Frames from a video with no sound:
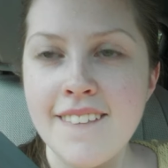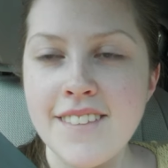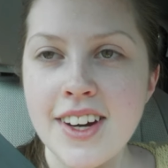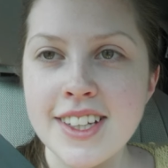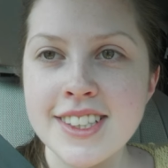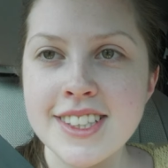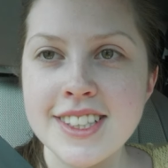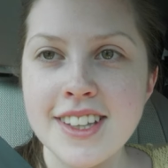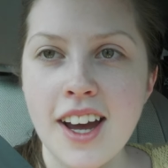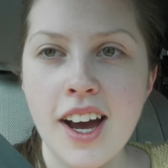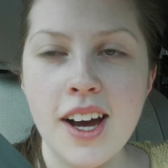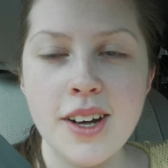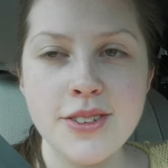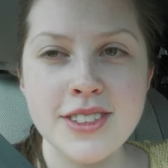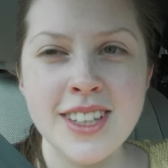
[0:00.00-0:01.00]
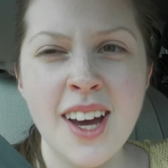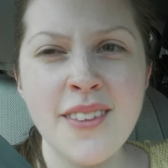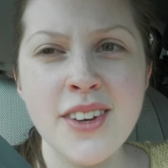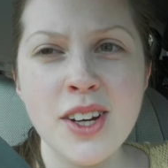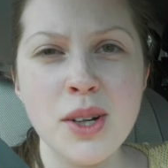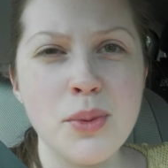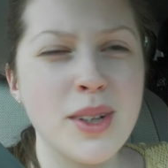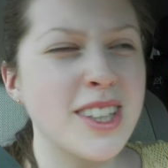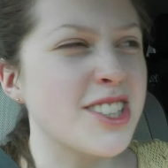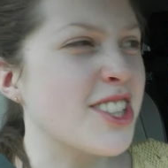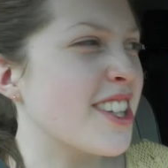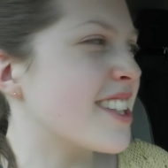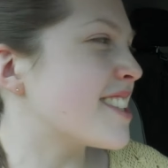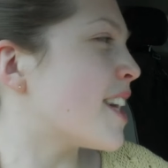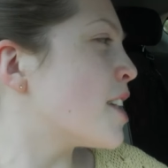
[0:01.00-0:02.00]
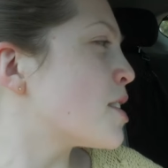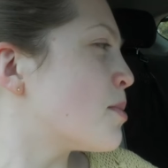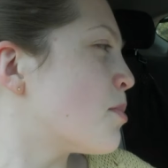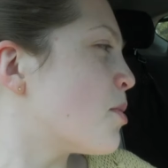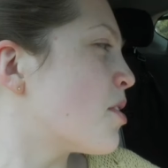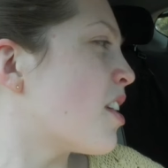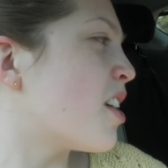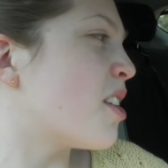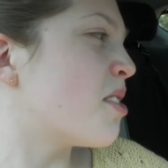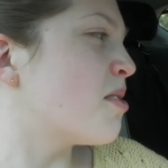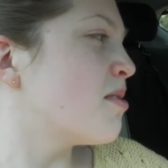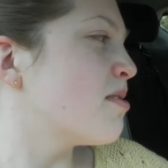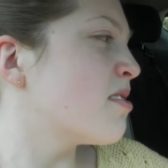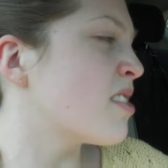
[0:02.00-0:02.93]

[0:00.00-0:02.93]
Fun stuff. It's not very wheelchair accessible though.